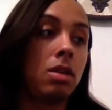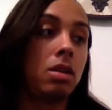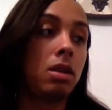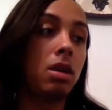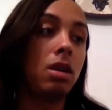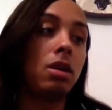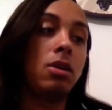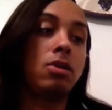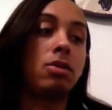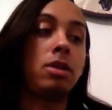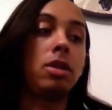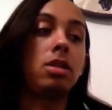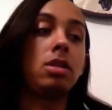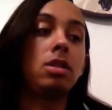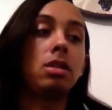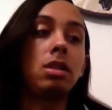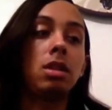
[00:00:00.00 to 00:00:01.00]
Oh,
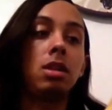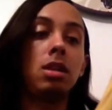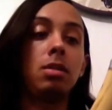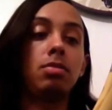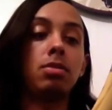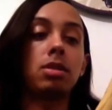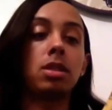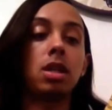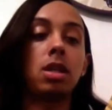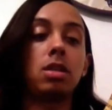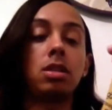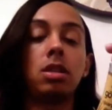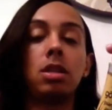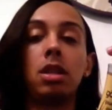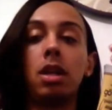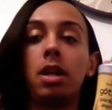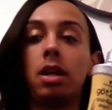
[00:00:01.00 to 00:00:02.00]
this is the heat protectant
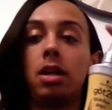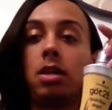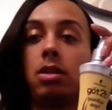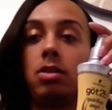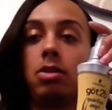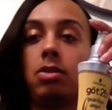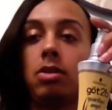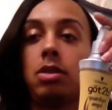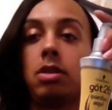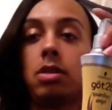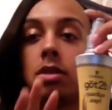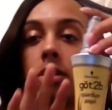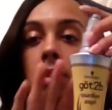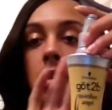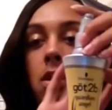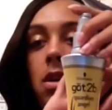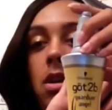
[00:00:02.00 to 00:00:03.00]
that I use.
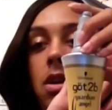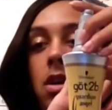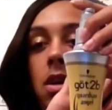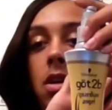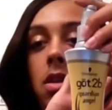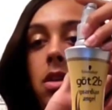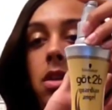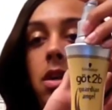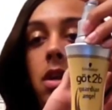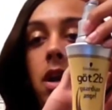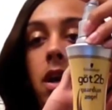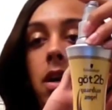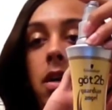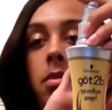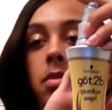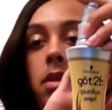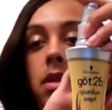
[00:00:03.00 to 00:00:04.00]
The
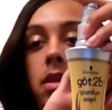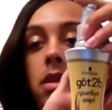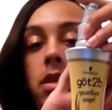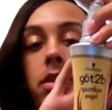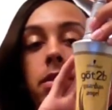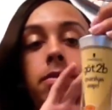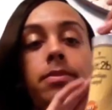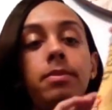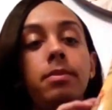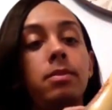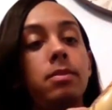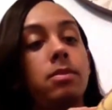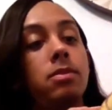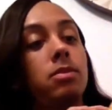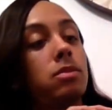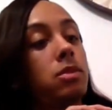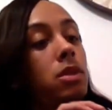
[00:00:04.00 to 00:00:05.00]
Gotta Be.
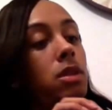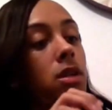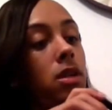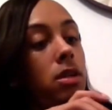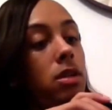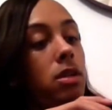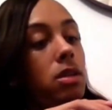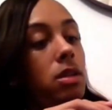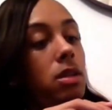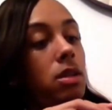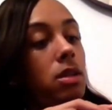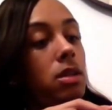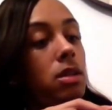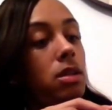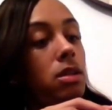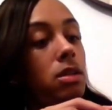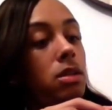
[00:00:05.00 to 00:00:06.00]
It's
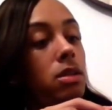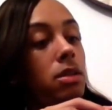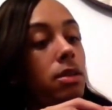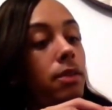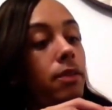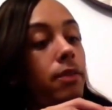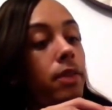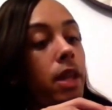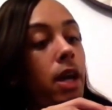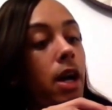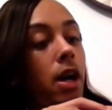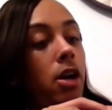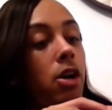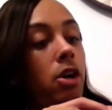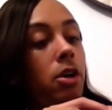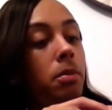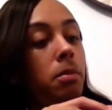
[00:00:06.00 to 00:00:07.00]
the flat
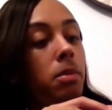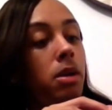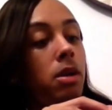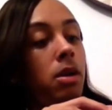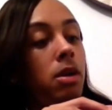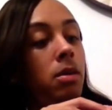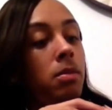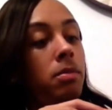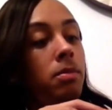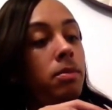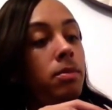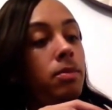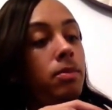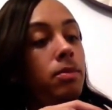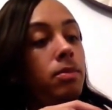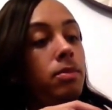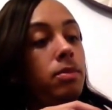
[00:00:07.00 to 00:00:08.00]
iron balm.
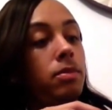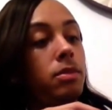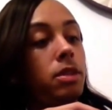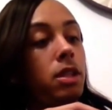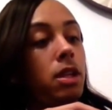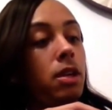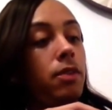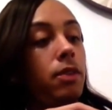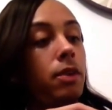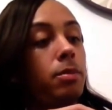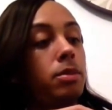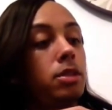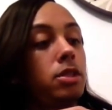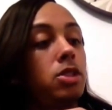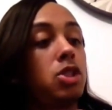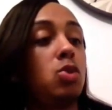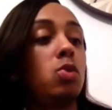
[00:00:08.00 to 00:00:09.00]
Safe up to
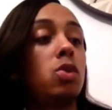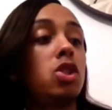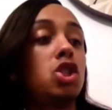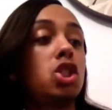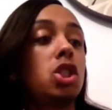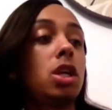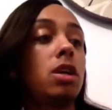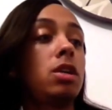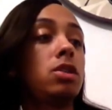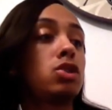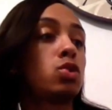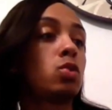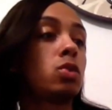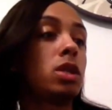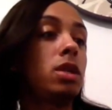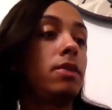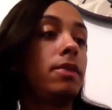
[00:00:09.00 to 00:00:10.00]

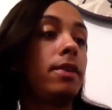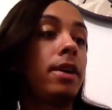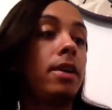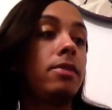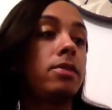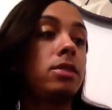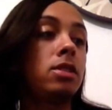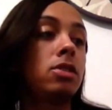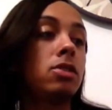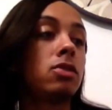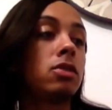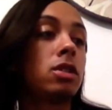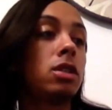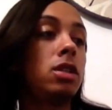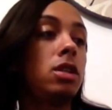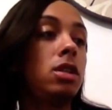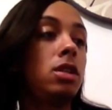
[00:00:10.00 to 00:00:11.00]
225
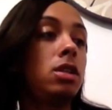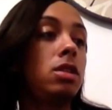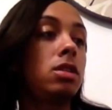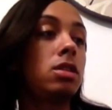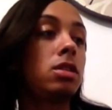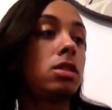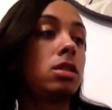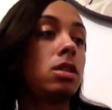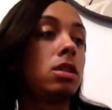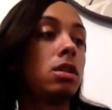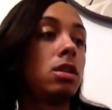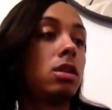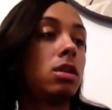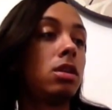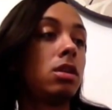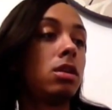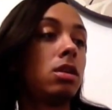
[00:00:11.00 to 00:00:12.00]
degrees.
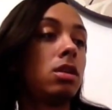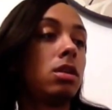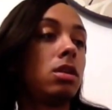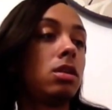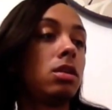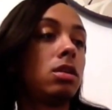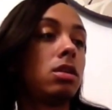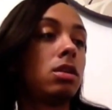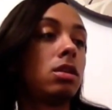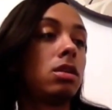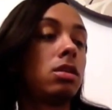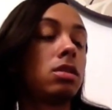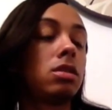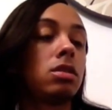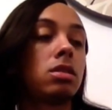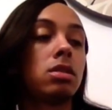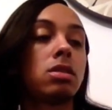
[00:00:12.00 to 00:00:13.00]

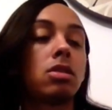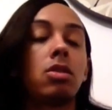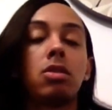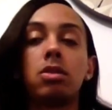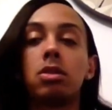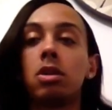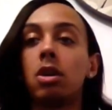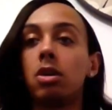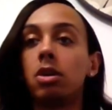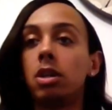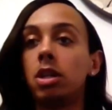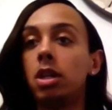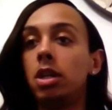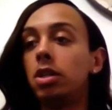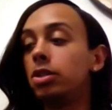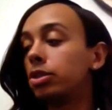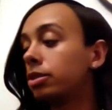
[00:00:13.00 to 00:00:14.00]
It's called Guardian
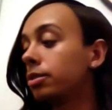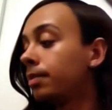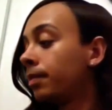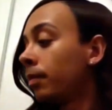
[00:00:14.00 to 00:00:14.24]
Angel.